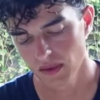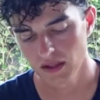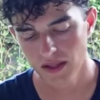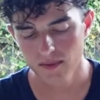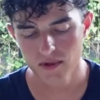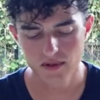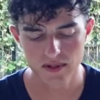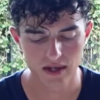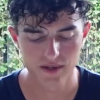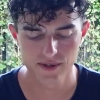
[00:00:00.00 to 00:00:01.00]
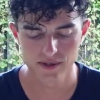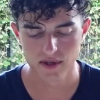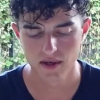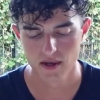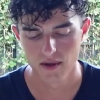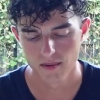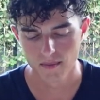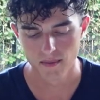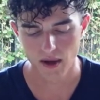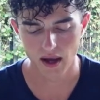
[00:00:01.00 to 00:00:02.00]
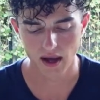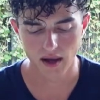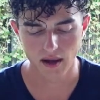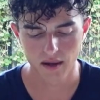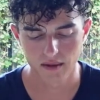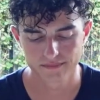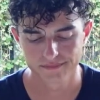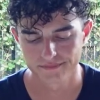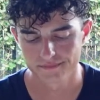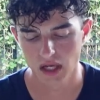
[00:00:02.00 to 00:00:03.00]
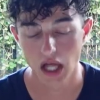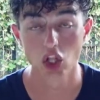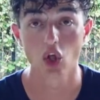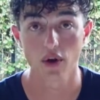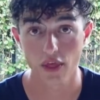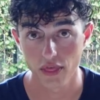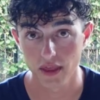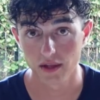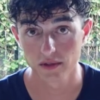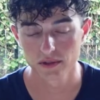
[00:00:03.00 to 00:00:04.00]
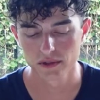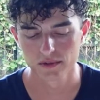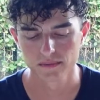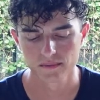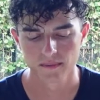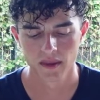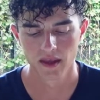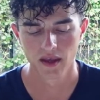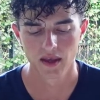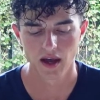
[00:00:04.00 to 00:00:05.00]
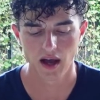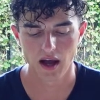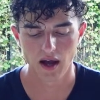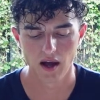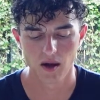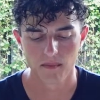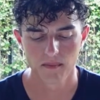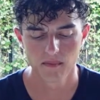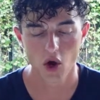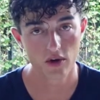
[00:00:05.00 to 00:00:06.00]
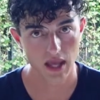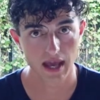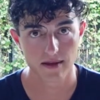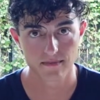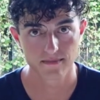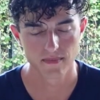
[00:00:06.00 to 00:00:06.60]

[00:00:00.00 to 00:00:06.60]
the Leatherman does a lot of things. Okay.